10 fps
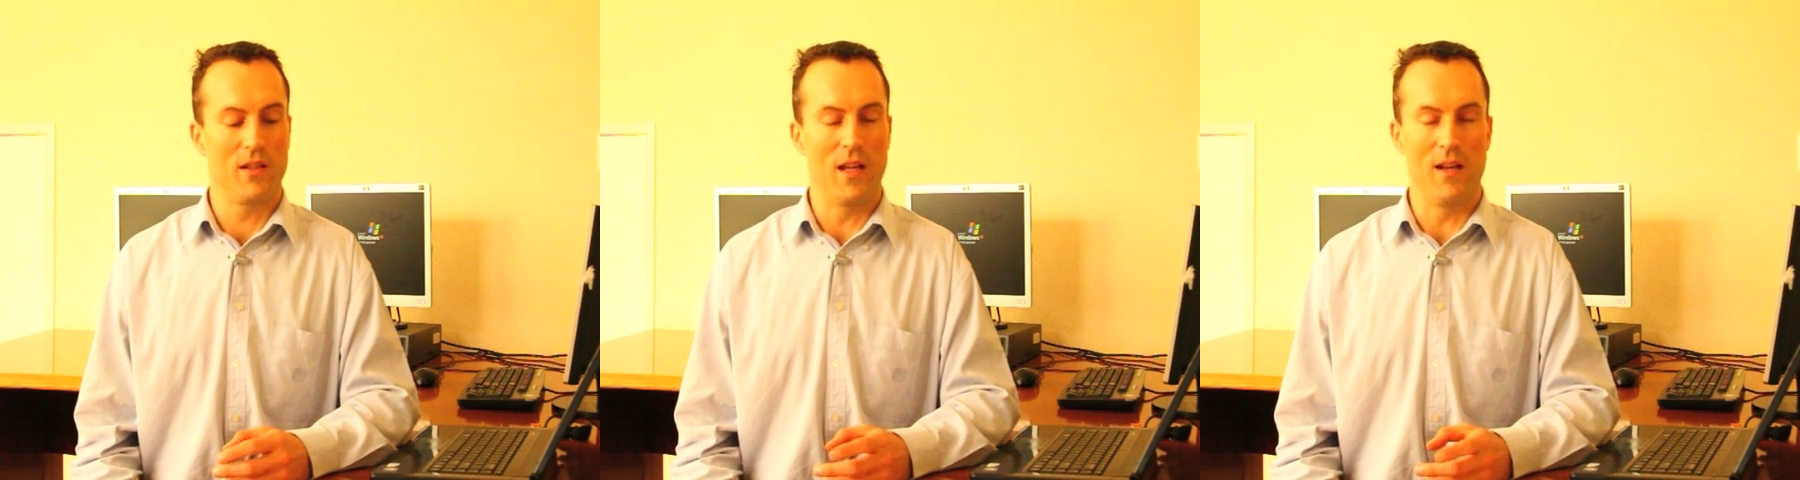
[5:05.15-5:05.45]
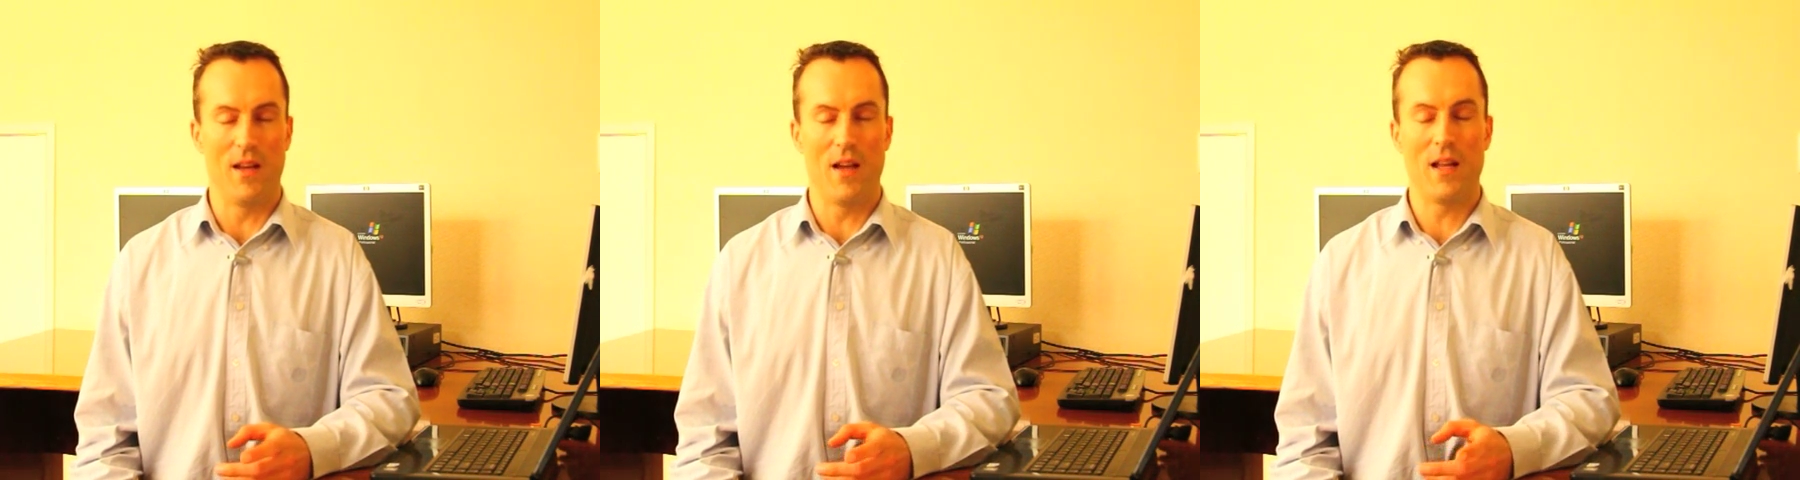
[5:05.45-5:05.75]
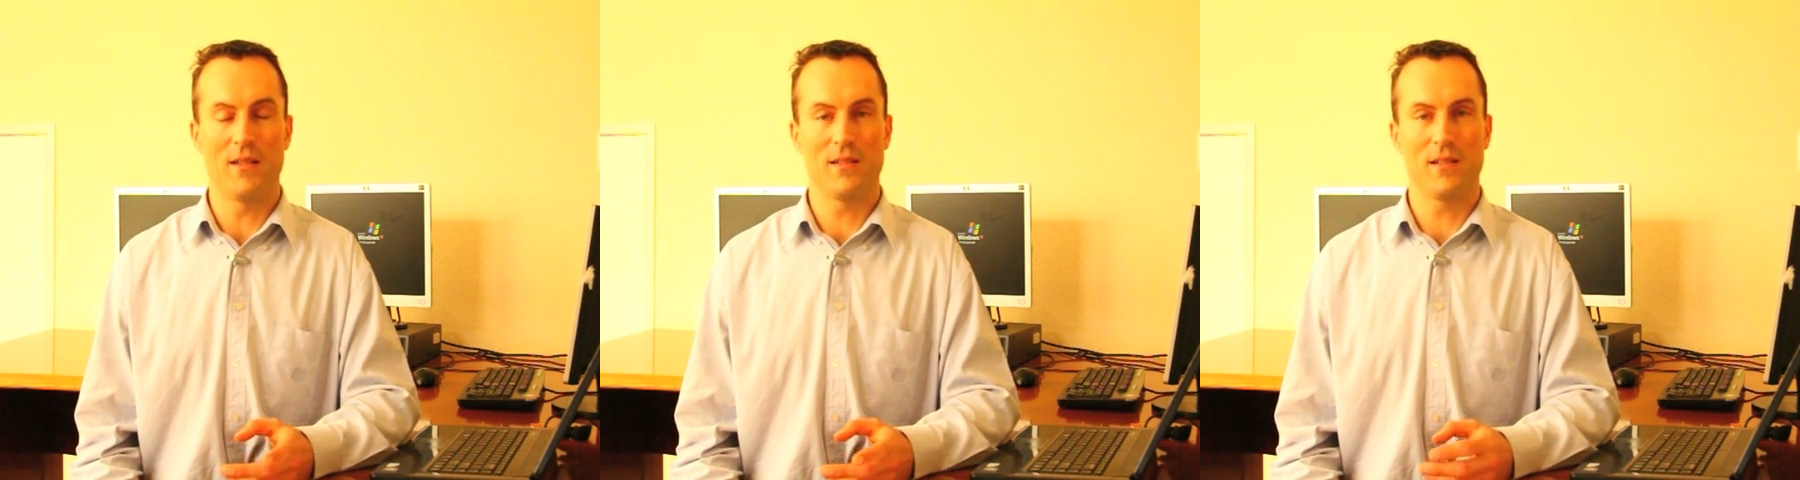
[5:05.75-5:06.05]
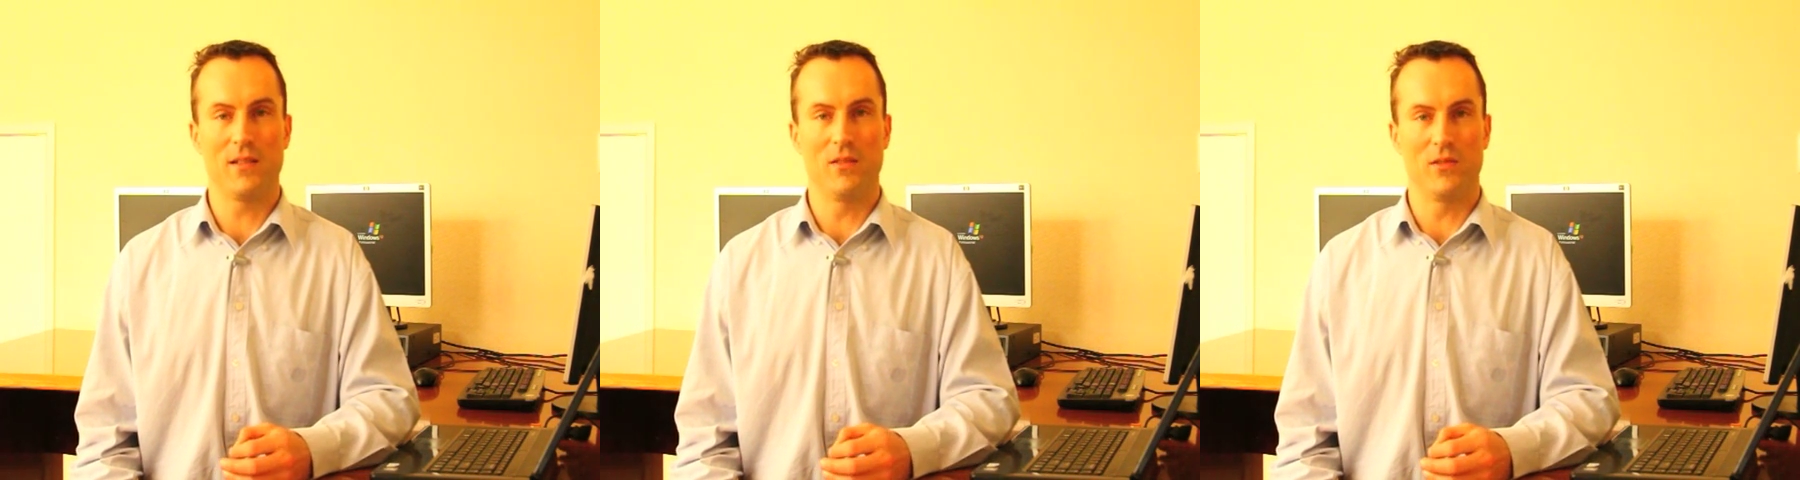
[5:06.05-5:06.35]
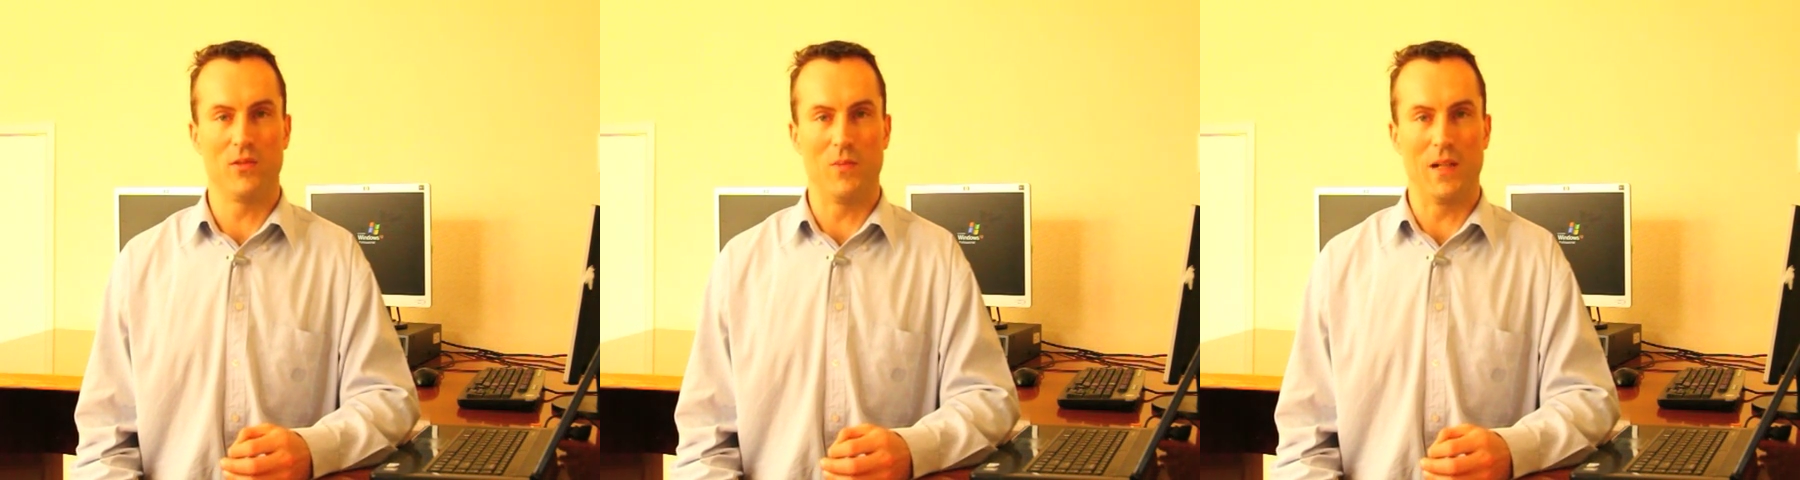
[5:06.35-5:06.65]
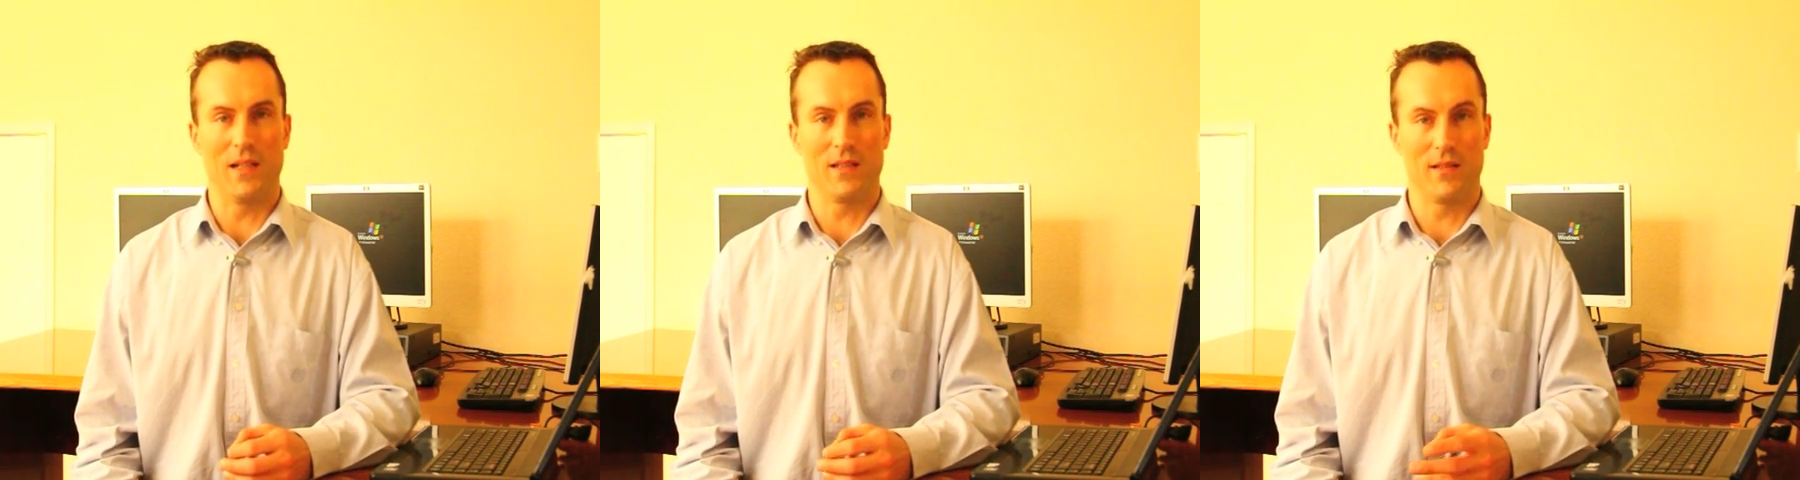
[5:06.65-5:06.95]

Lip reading: an unsealed duplex,